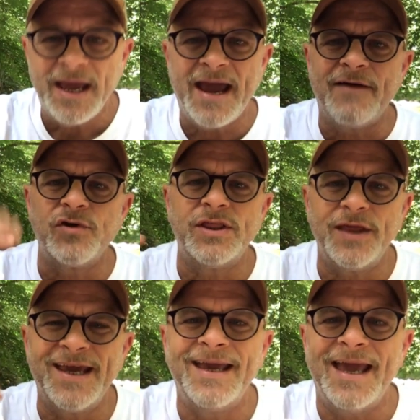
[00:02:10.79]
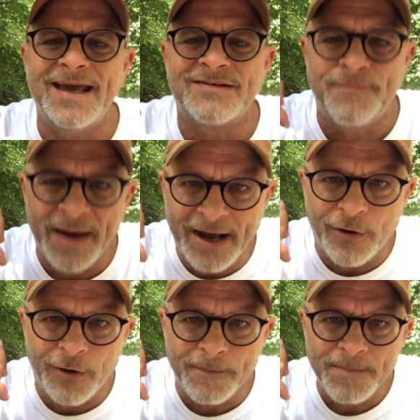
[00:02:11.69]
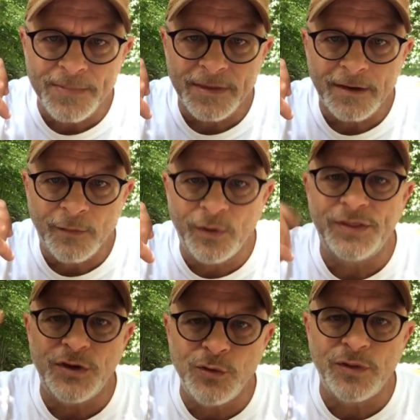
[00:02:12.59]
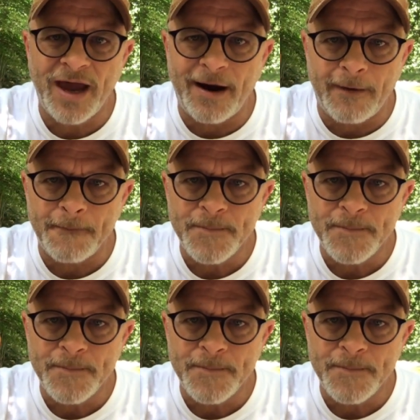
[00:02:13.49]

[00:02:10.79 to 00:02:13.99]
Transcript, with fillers: Everything is better with you there.